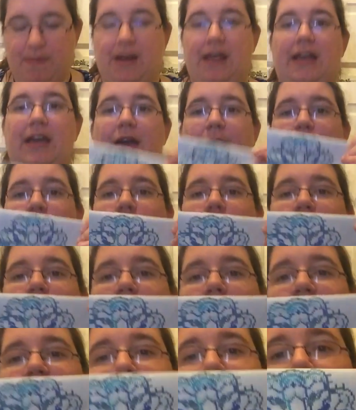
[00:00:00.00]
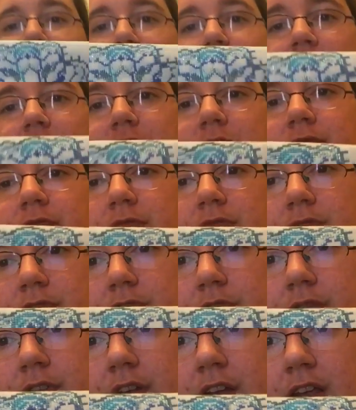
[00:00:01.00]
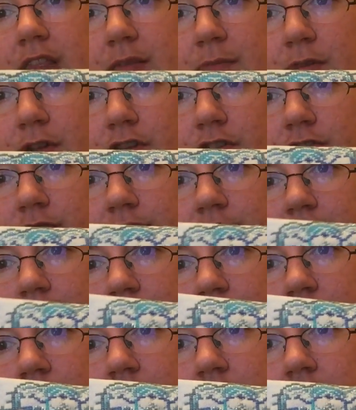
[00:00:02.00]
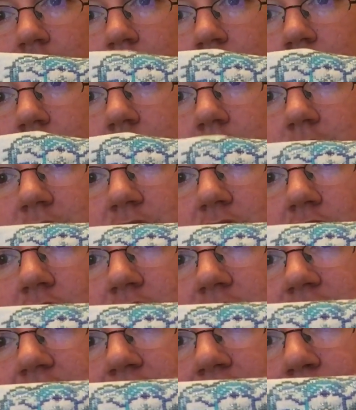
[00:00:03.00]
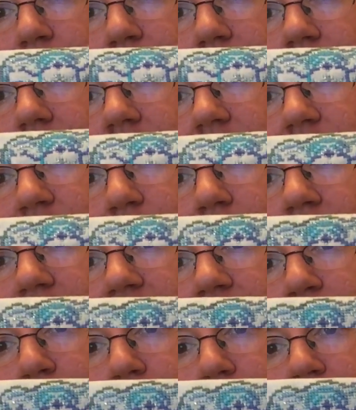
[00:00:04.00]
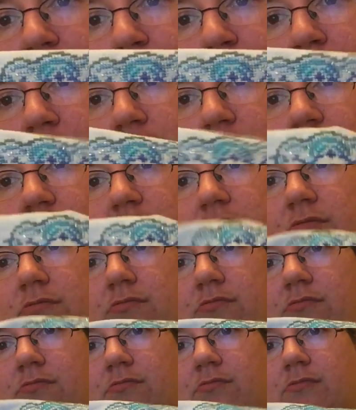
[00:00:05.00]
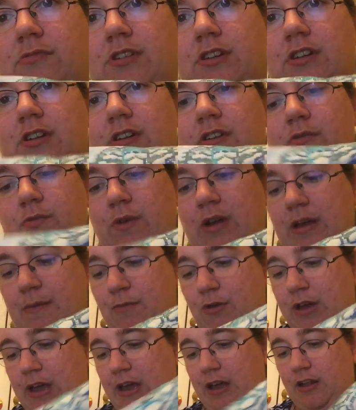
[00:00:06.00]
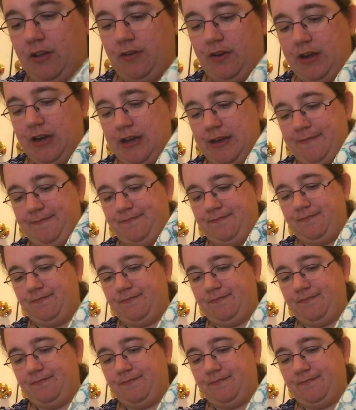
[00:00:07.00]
but I got more blue sparkle in the middle. It's hard to tell, but there's lots of blue sparkle. Rainbow Gallery.